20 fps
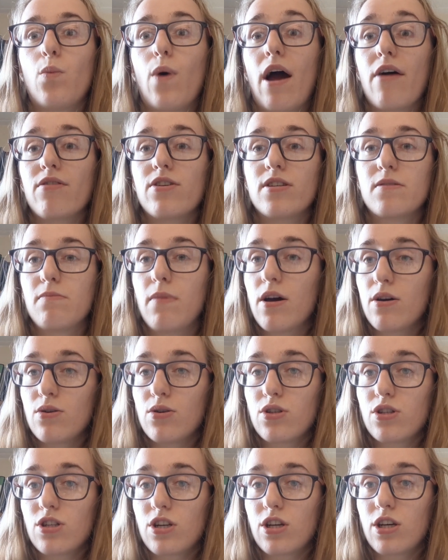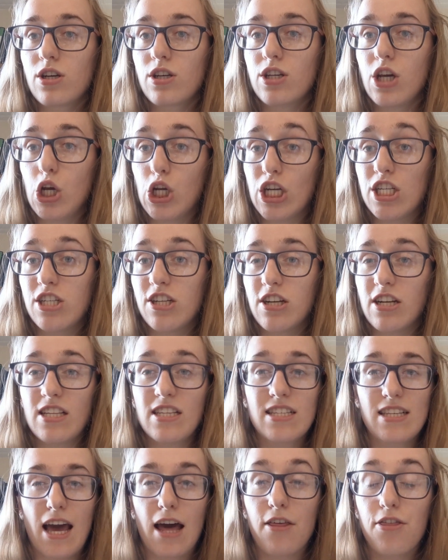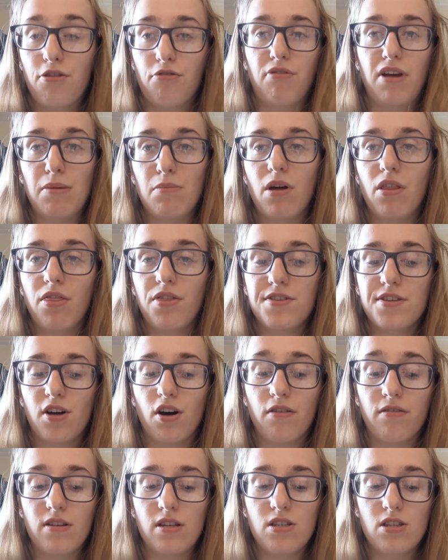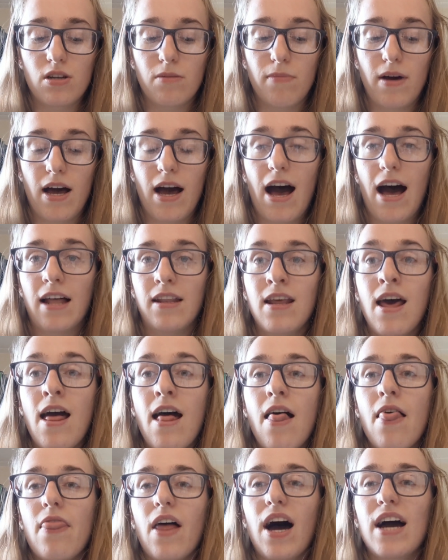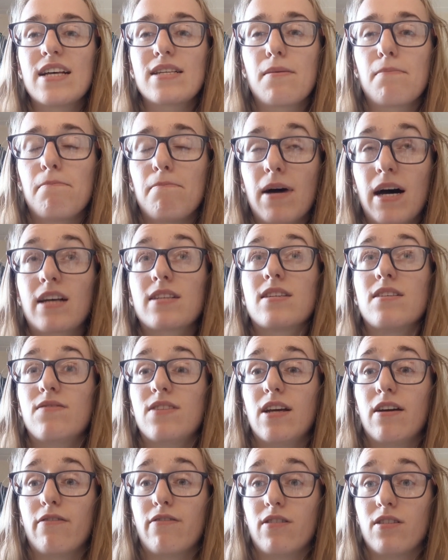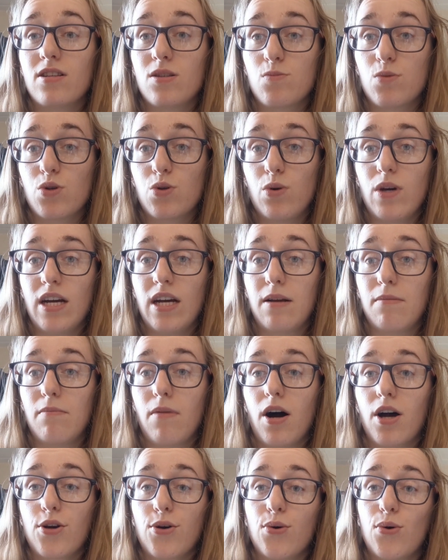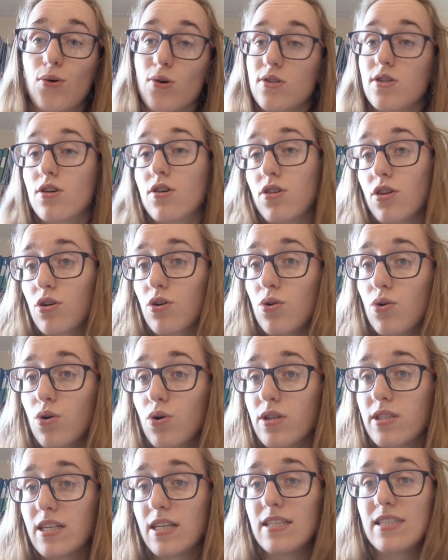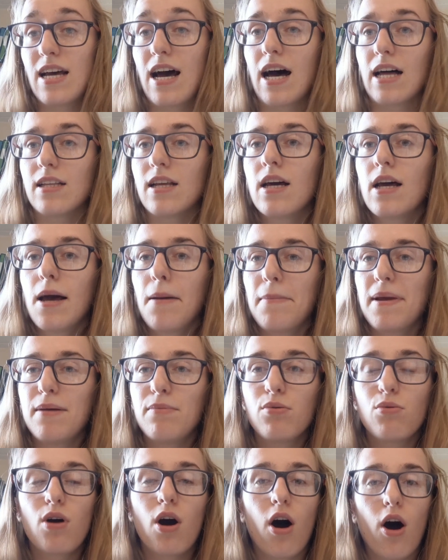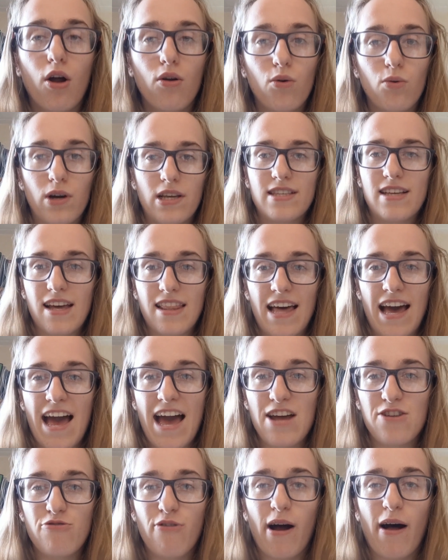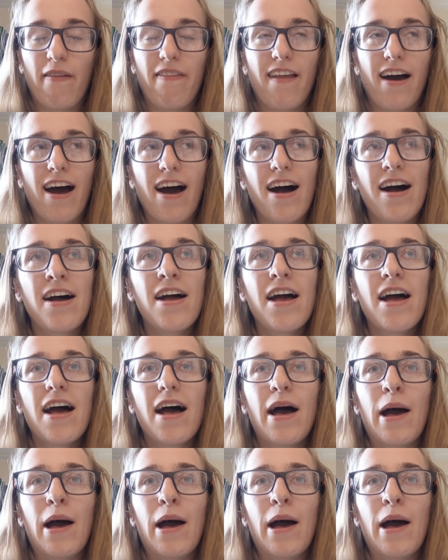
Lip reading: Whereas most uni students get 3 months off at summer, and that is a massive difference between my course and other courses, and people can't always get their head around that.